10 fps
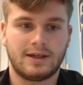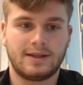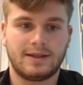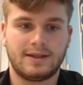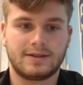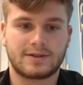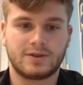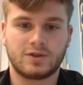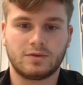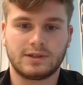here,
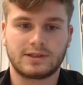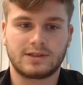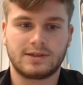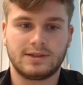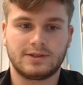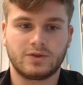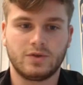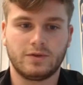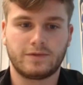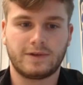so that's a
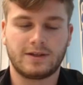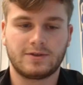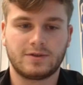good thing.